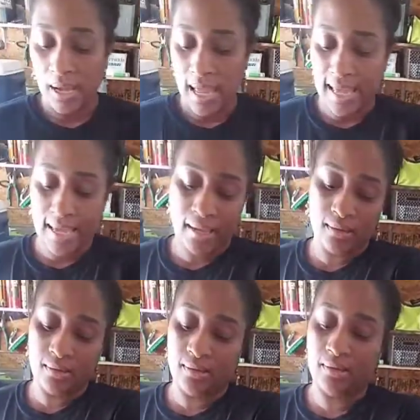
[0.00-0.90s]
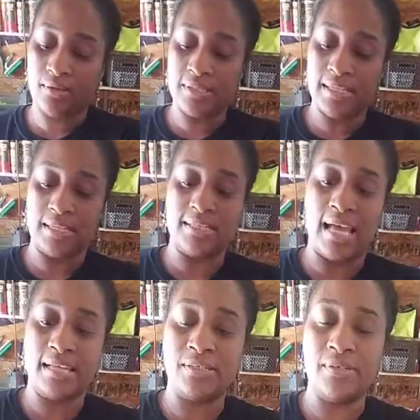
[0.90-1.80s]
I use an
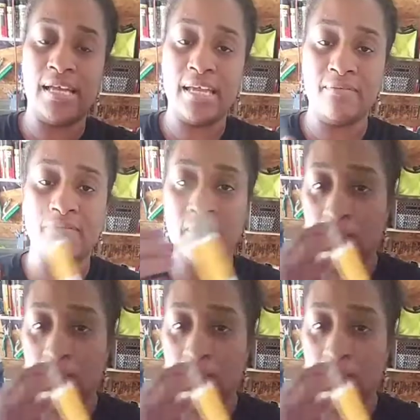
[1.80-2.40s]
X-Acto knife